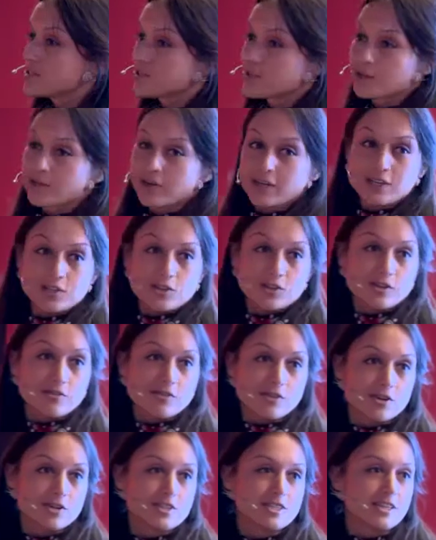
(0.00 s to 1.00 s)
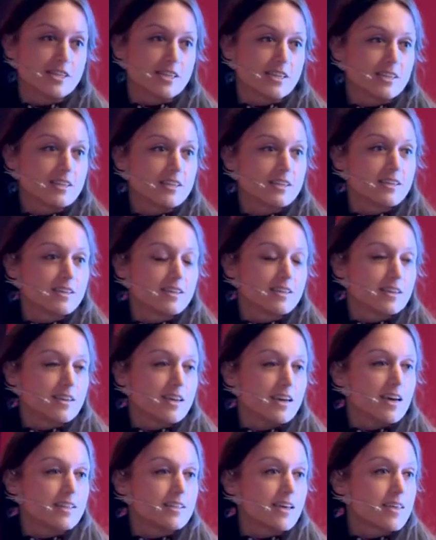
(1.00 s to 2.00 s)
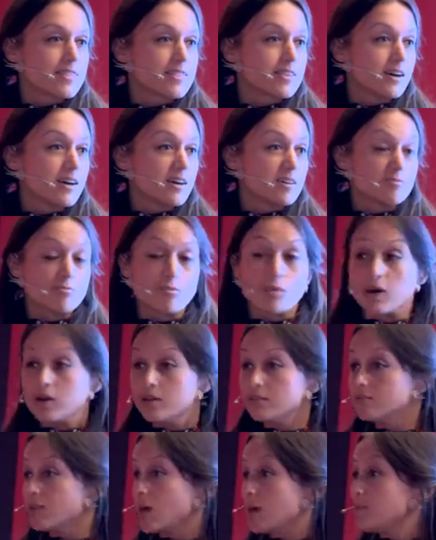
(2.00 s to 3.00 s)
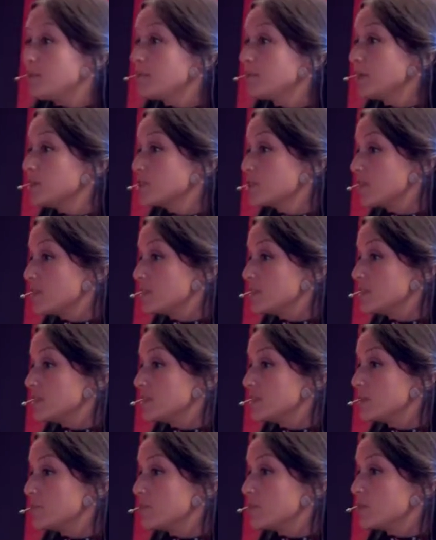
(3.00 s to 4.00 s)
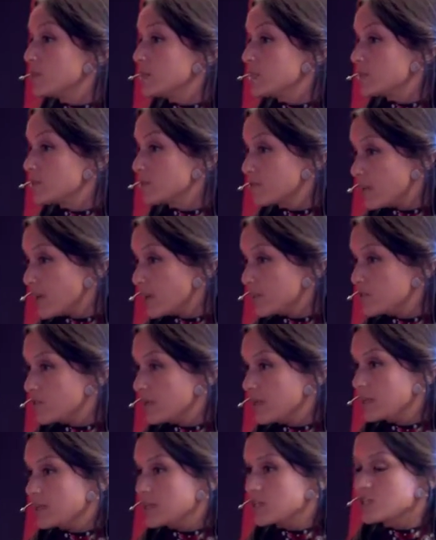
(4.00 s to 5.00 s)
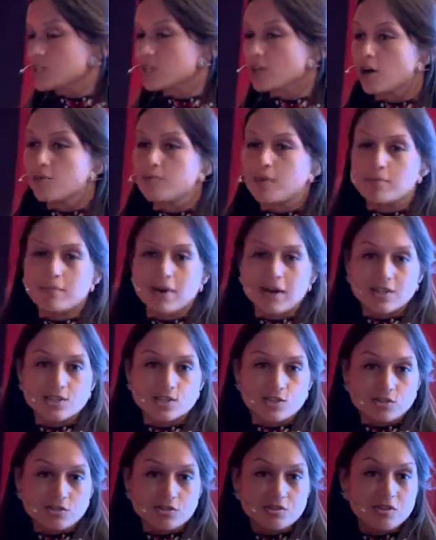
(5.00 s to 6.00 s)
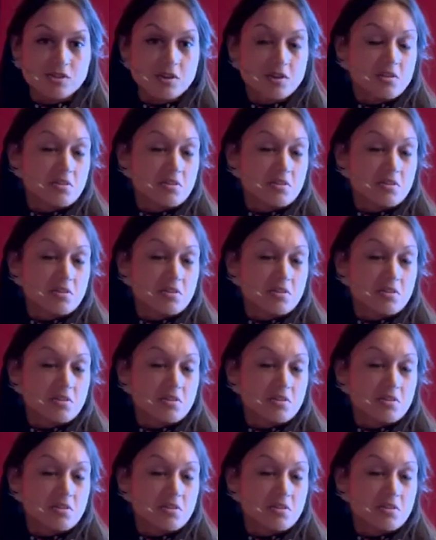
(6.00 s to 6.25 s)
is a great university. And I thought, well, I'm in my 20s, I'm a recent graduate, I just got my master's.